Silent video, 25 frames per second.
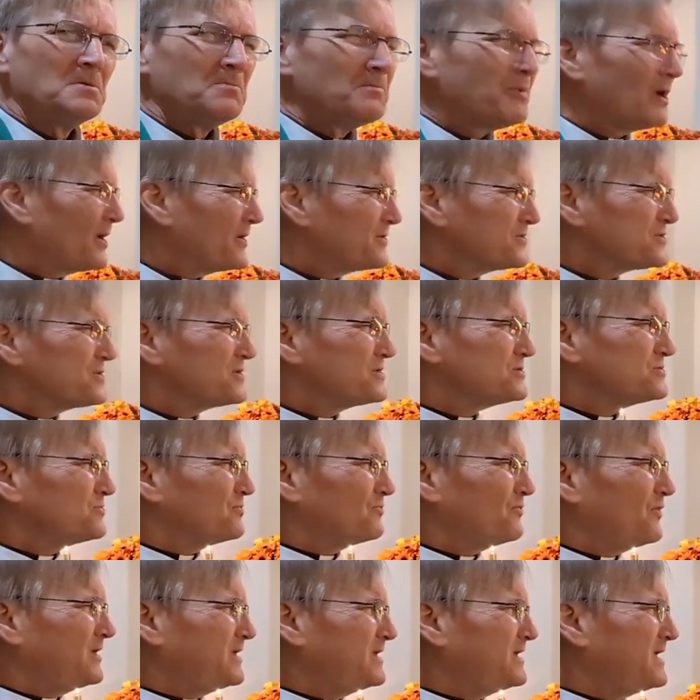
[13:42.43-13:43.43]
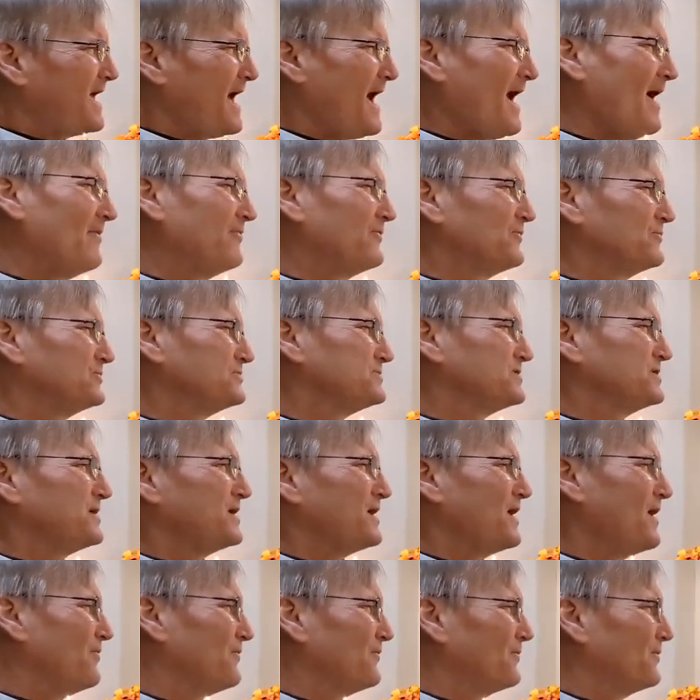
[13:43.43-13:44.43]
but also as we gather
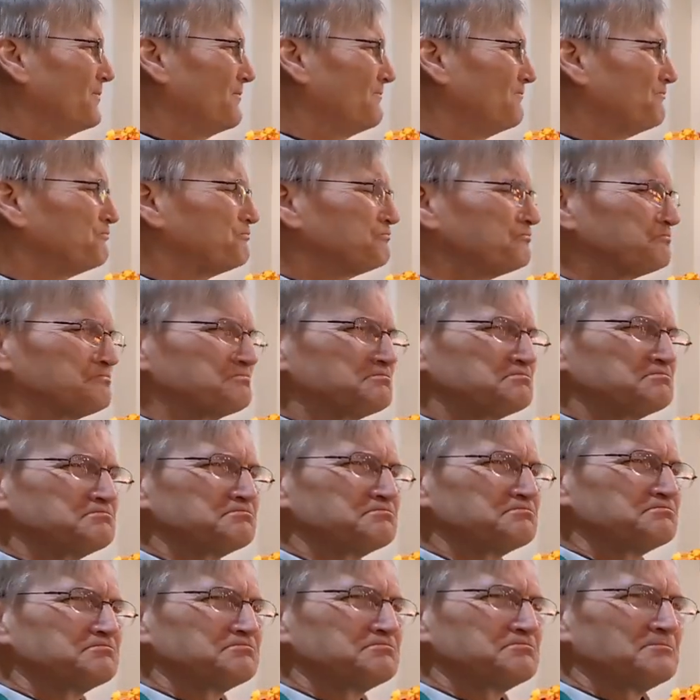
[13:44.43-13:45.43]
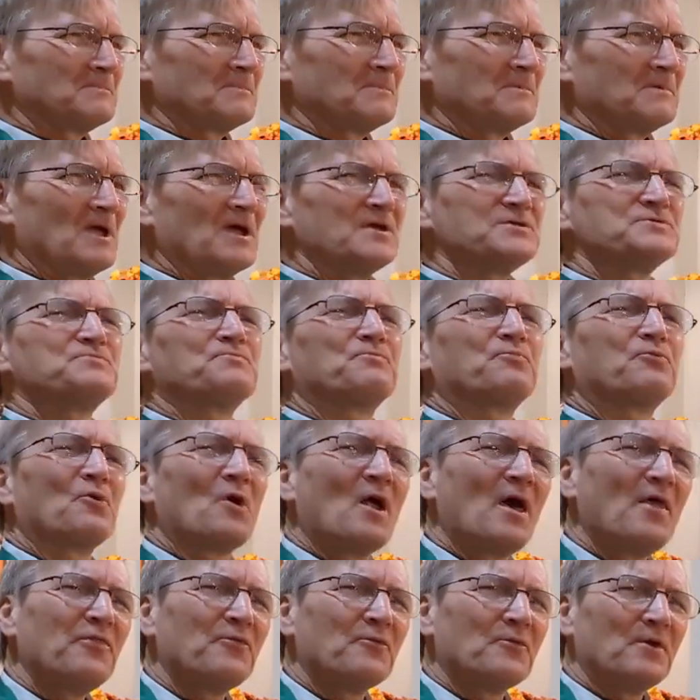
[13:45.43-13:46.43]
together as
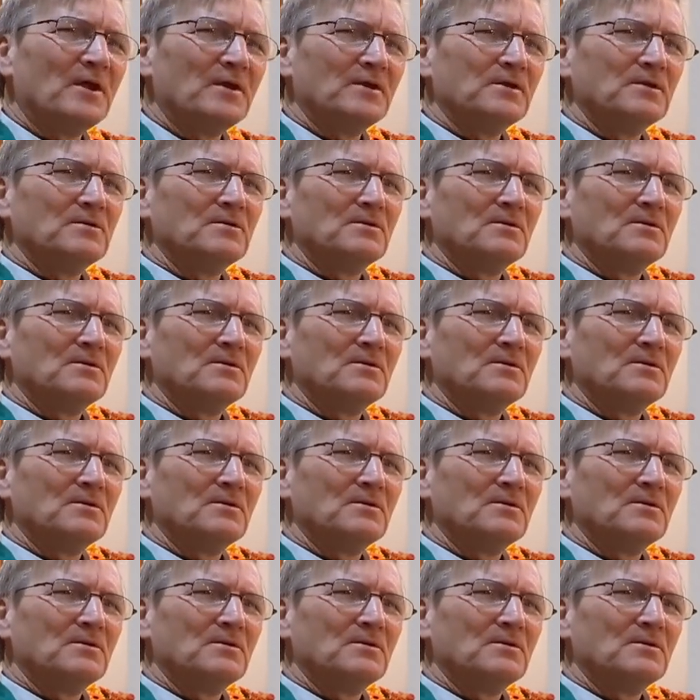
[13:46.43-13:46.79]
brethren,